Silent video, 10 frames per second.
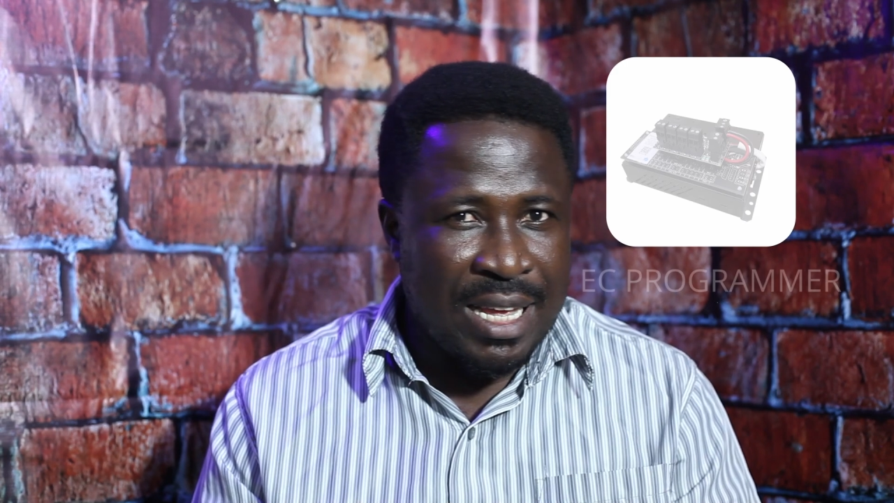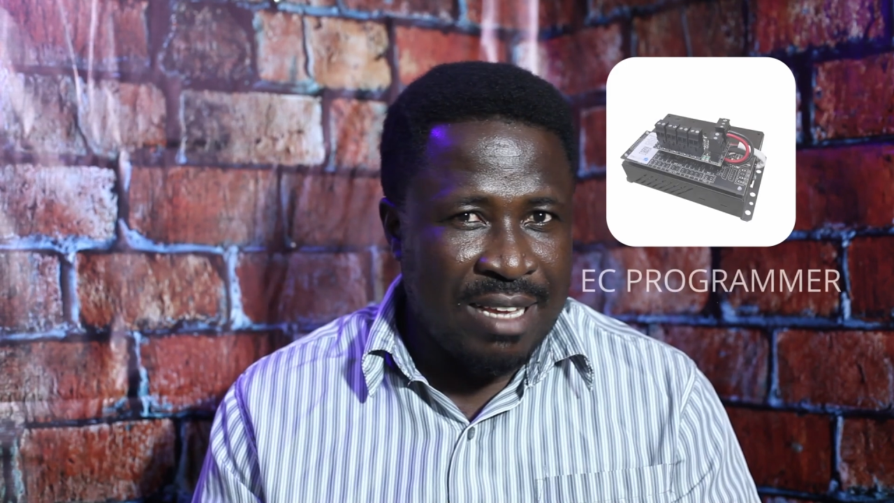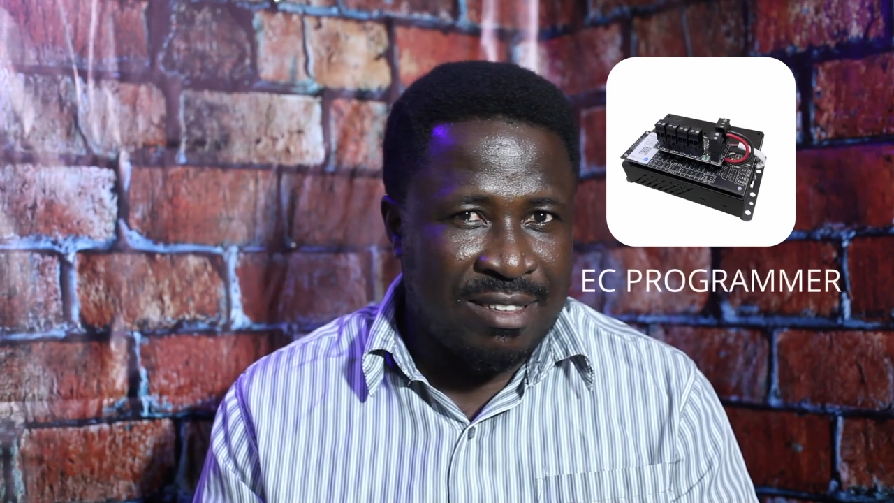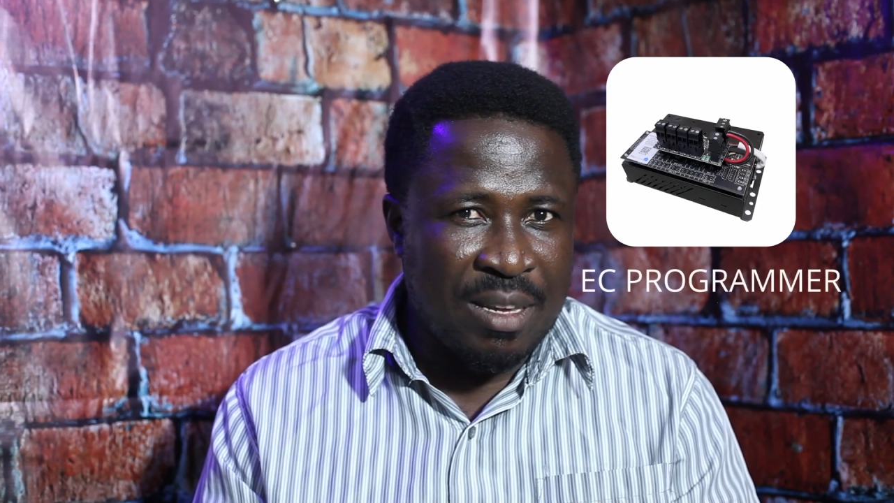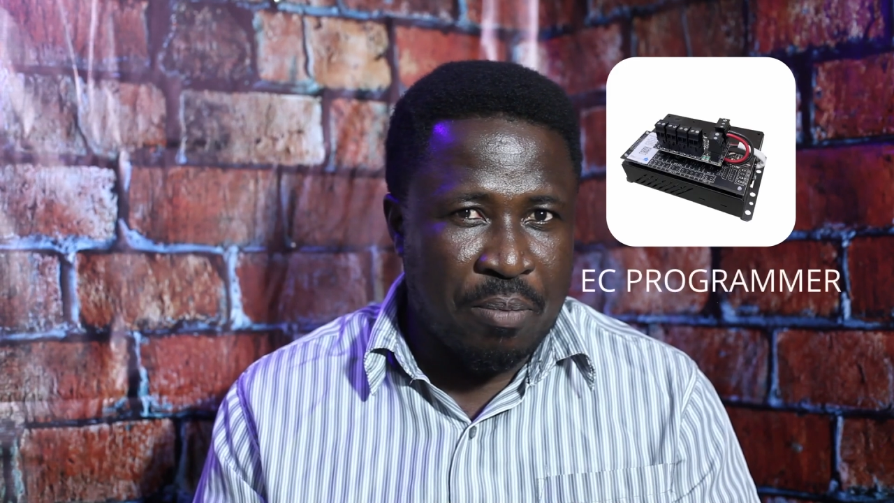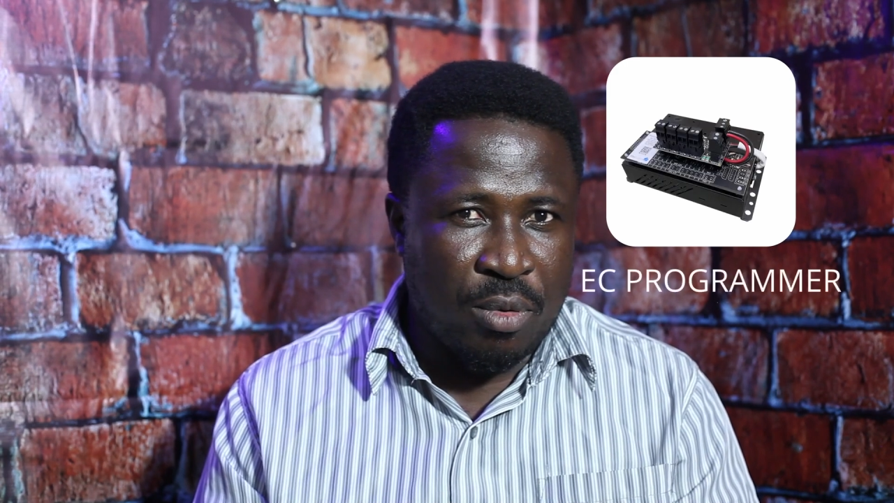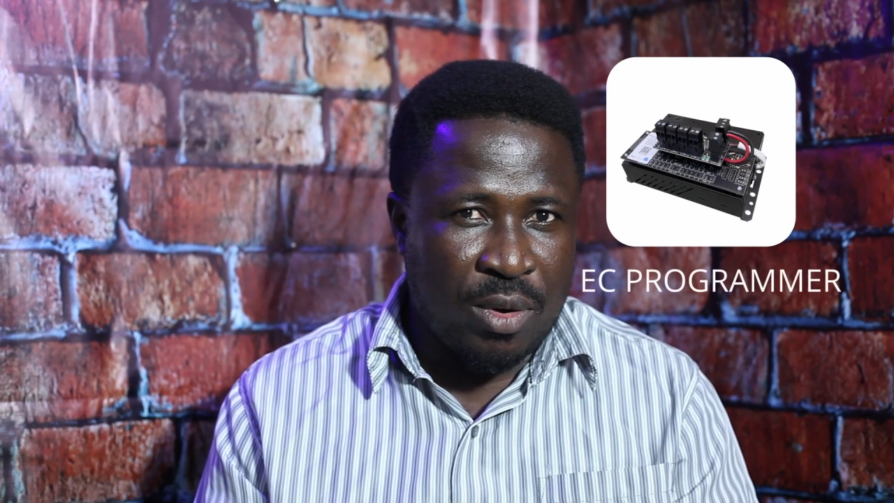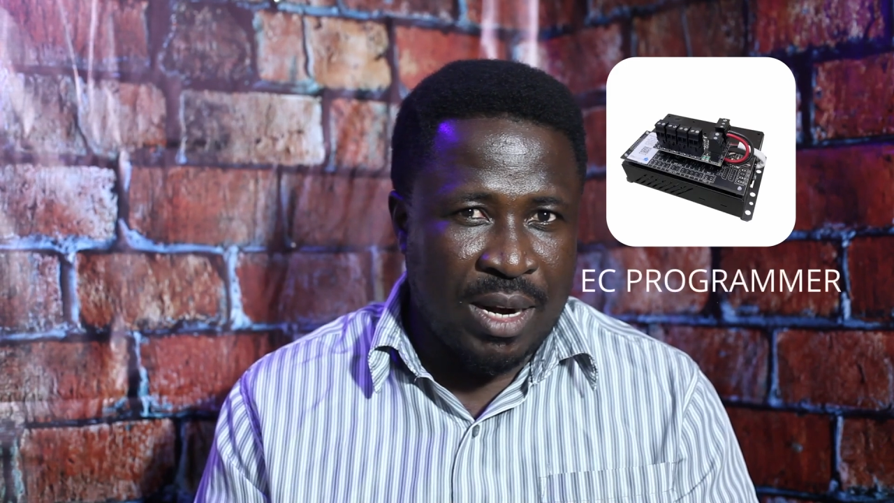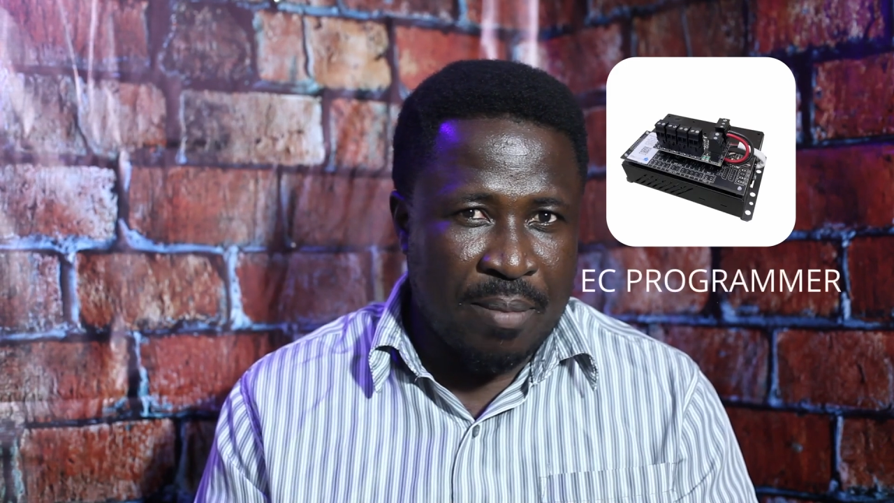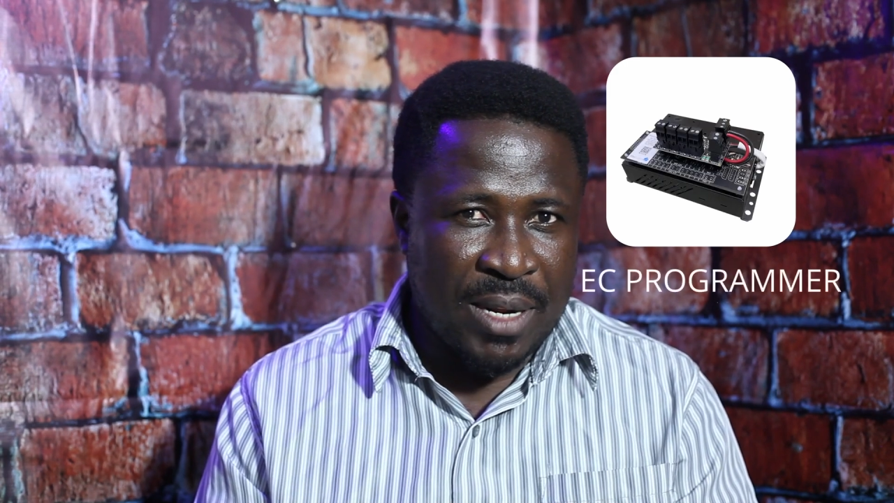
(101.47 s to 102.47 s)
EC
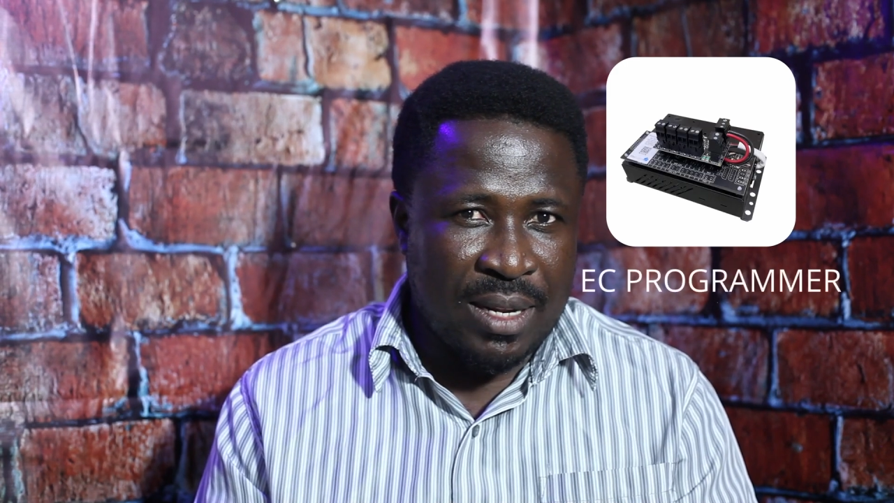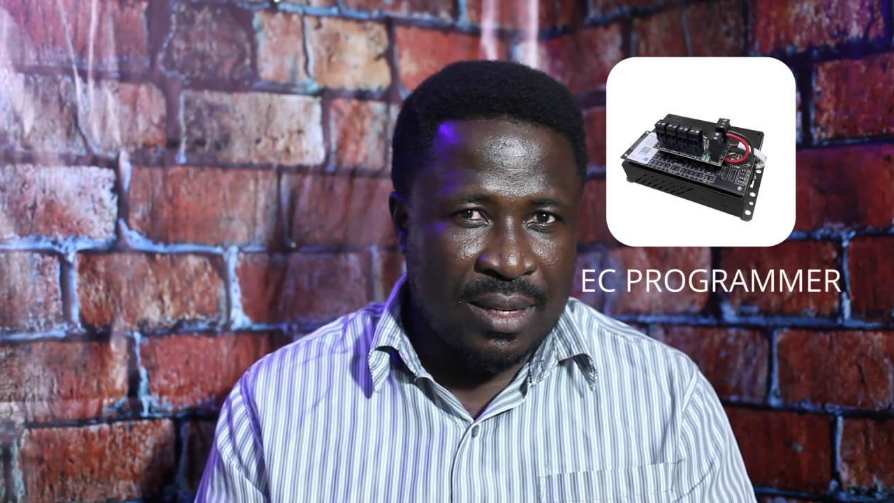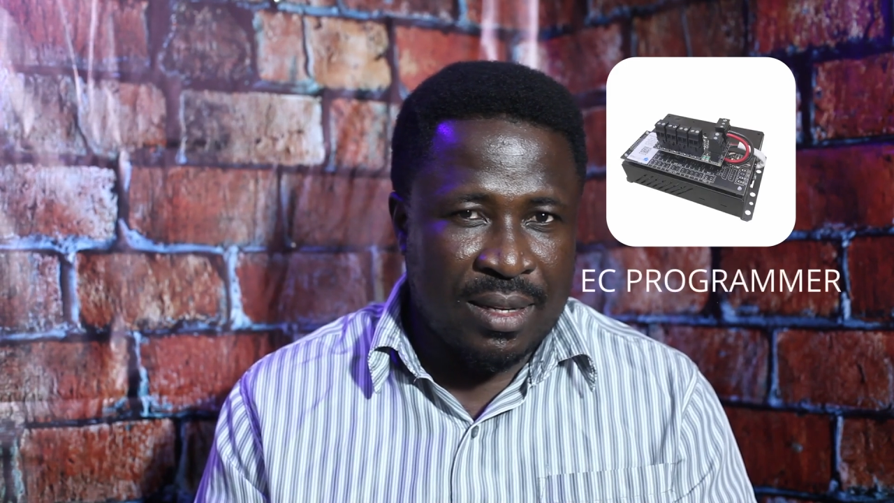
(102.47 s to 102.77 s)
programmer,